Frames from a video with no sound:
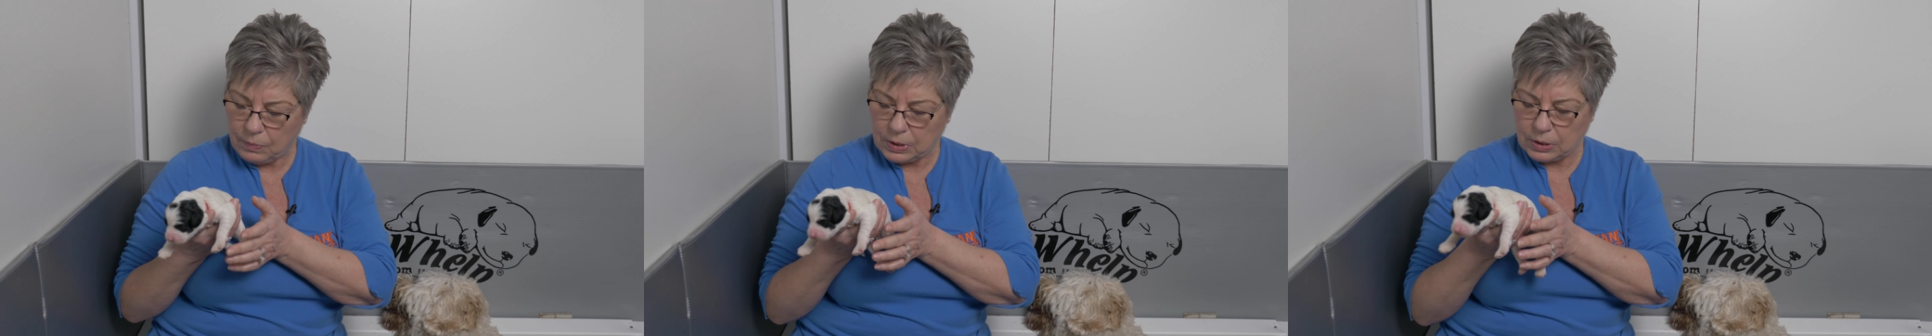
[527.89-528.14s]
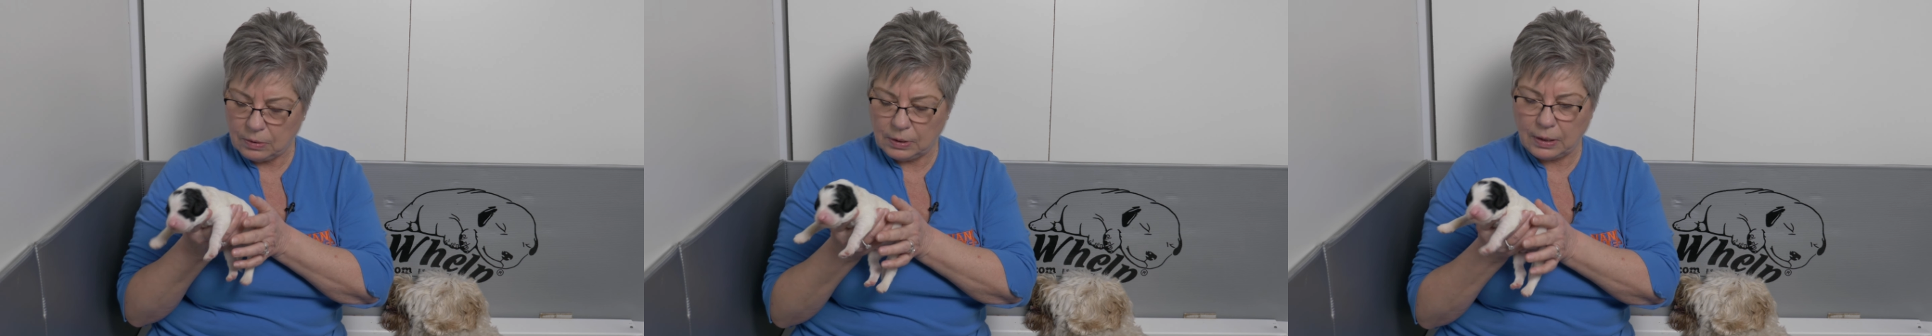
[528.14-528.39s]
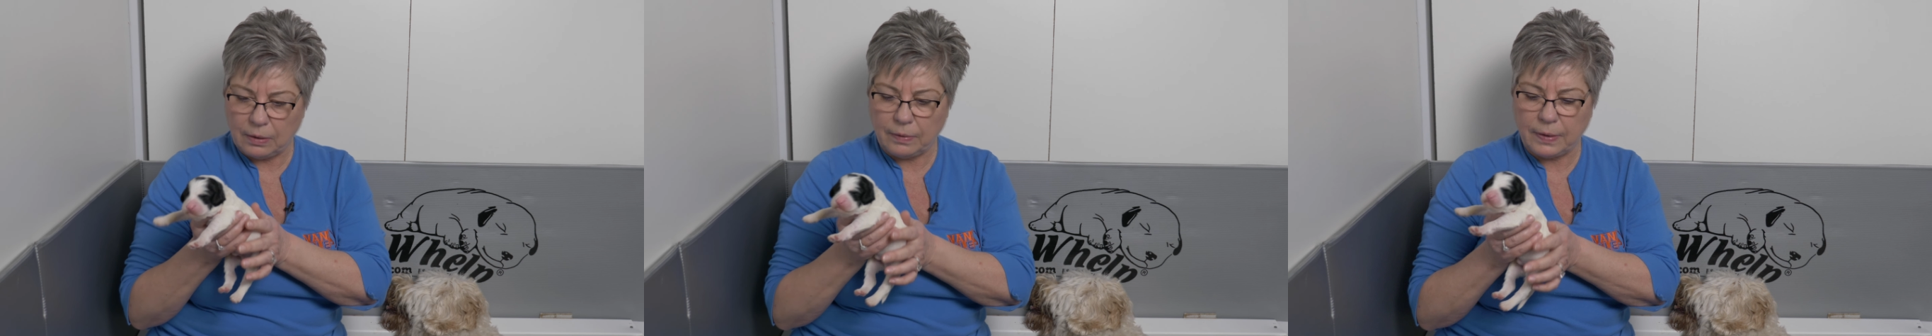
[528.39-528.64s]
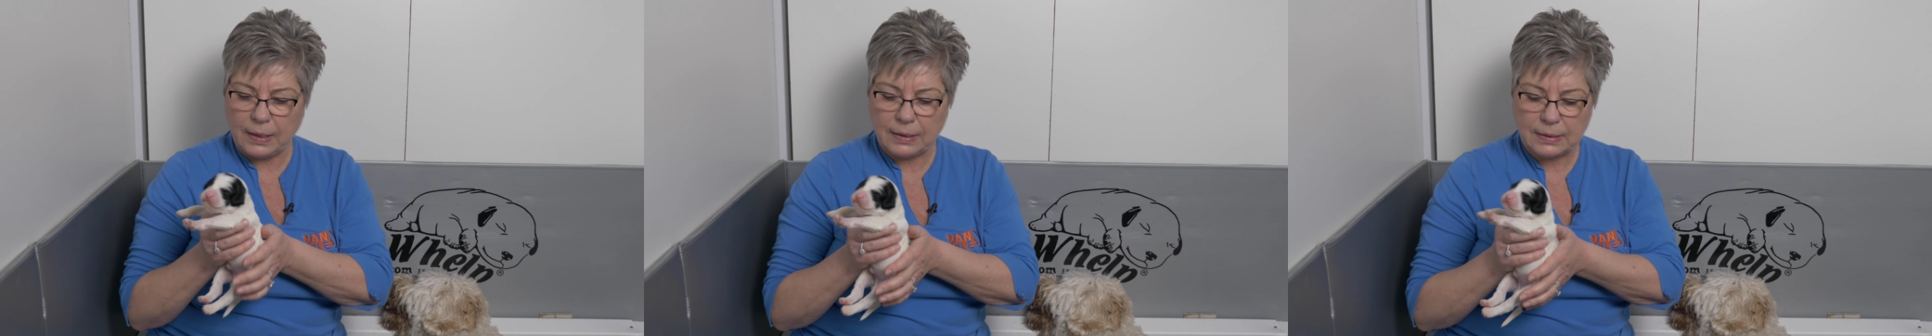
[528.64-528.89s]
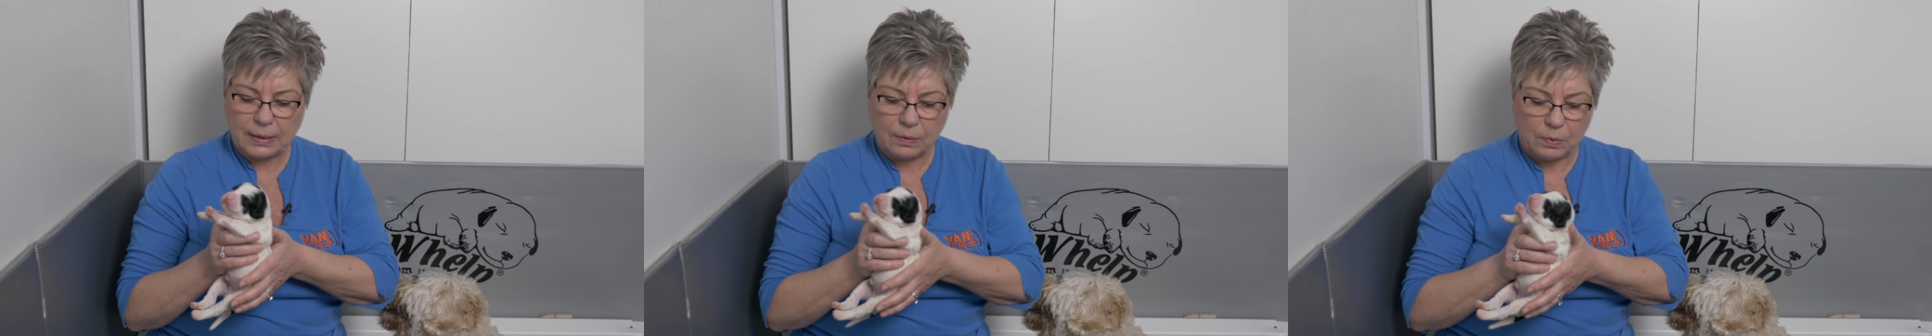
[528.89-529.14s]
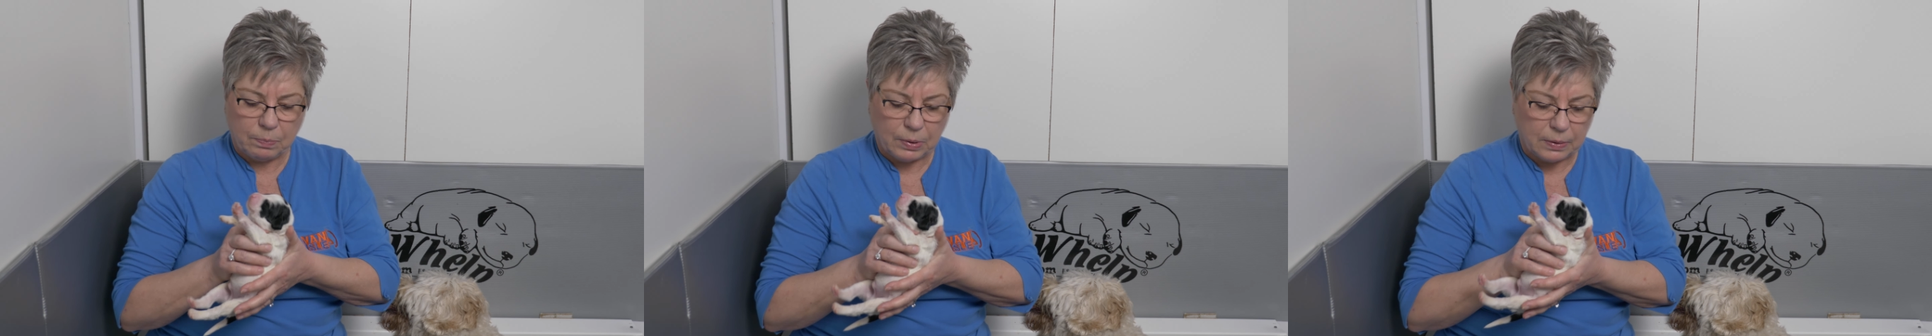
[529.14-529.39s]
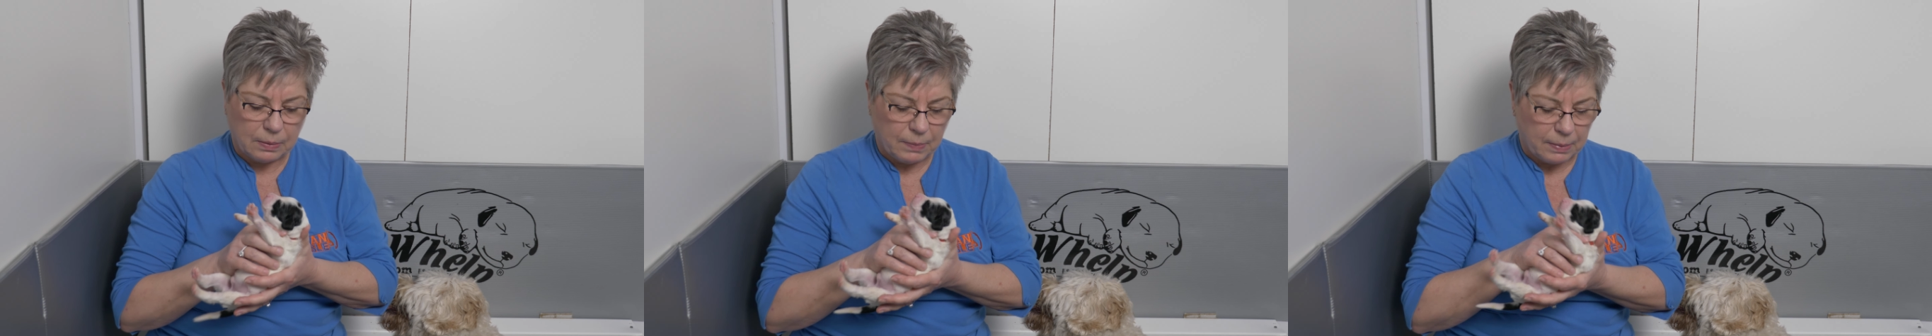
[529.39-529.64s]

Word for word: we do little things like we put them